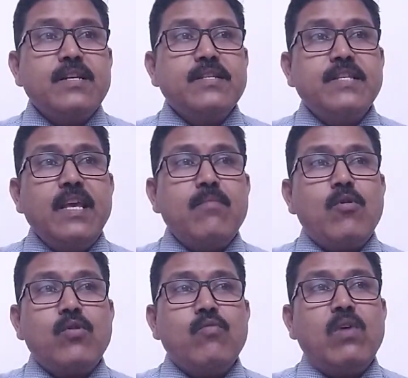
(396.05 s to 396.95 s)
see
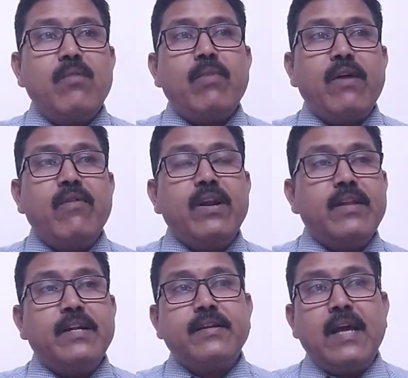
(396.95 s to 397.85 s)
about one by one,
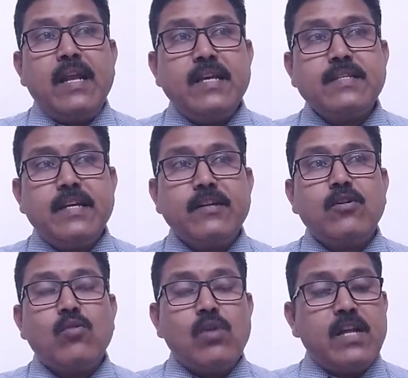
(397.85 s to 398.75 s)
that calyx and
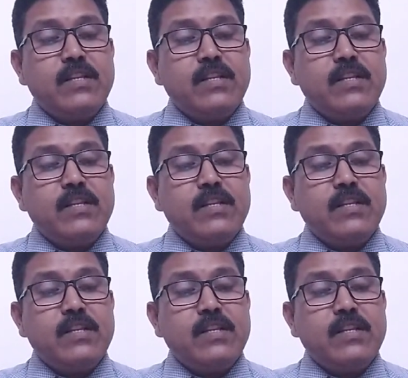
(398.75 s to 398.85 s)
corolla.